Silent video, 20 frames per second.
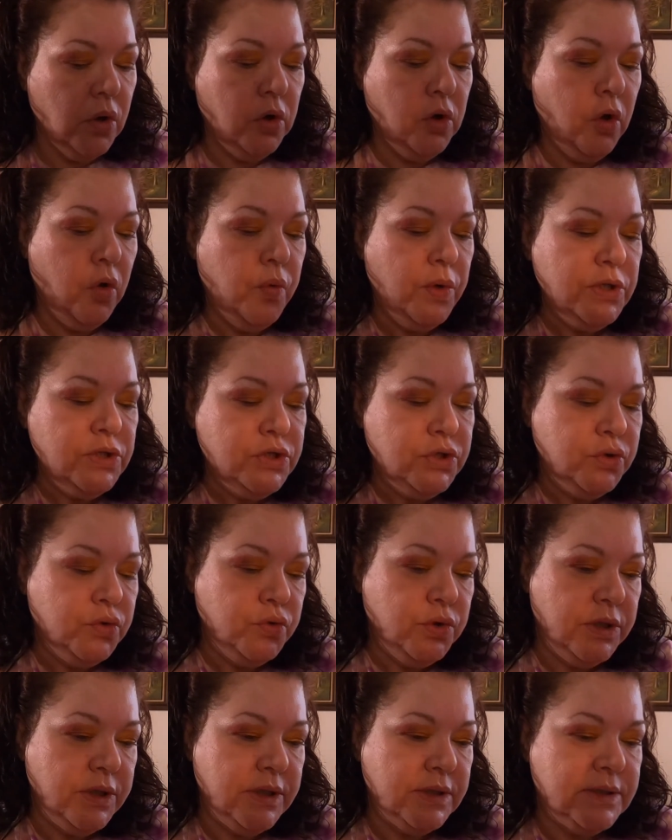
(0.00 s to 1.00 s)
go
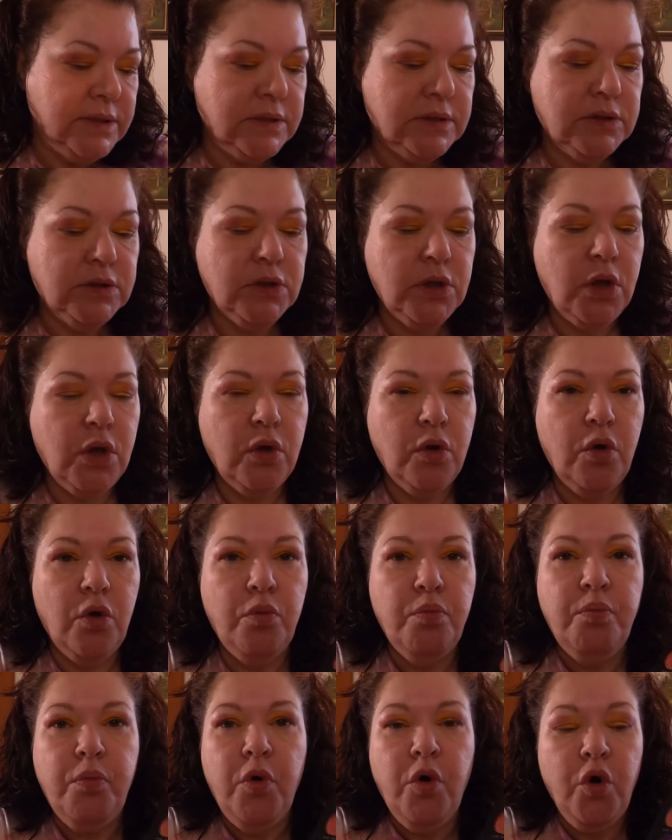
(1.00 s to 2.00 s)
into this
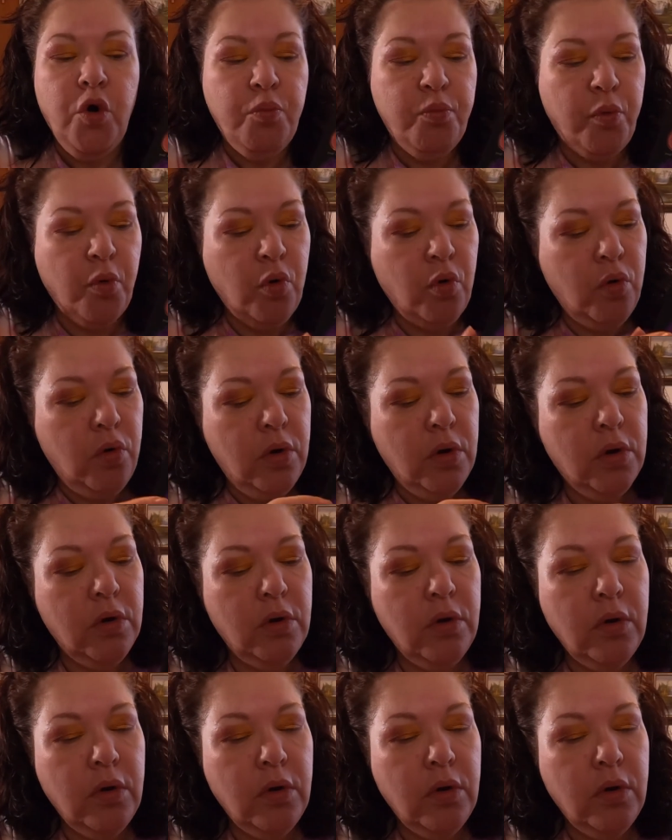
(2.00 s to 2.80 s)
purple